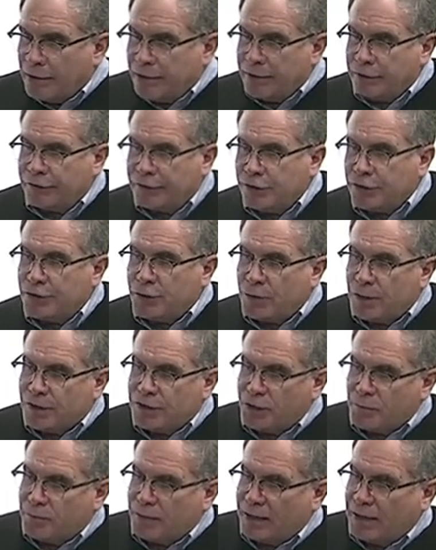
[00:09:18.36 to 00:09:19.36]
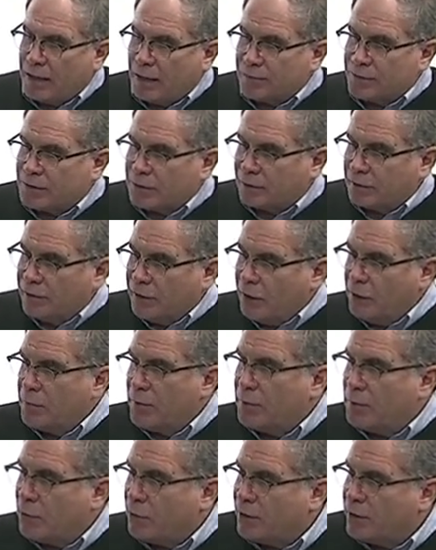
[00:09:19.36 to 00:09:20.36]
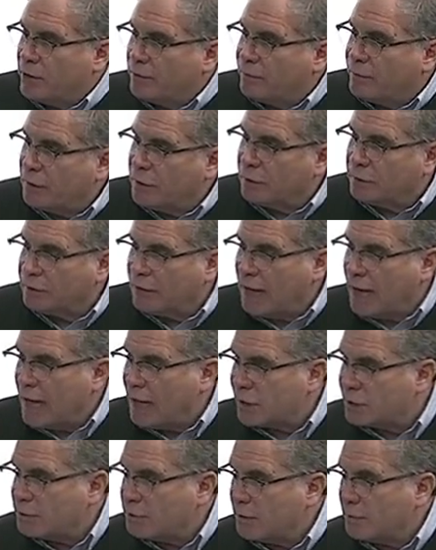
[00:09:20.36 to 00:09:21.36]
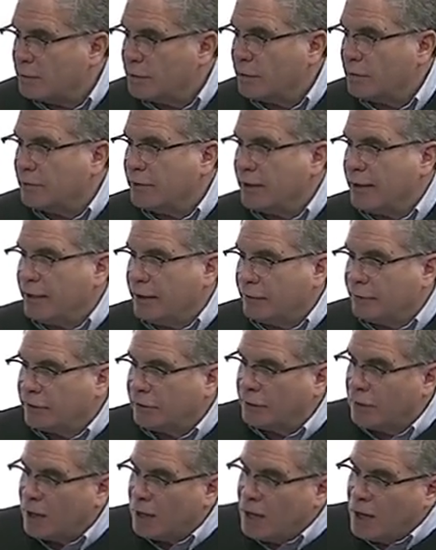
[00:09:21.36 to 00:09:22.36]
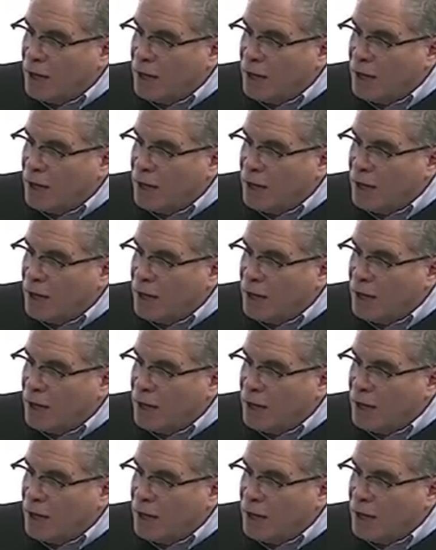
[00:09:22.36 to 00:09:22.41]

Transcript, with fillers: The situation becomes a little bit more difficult as we move east.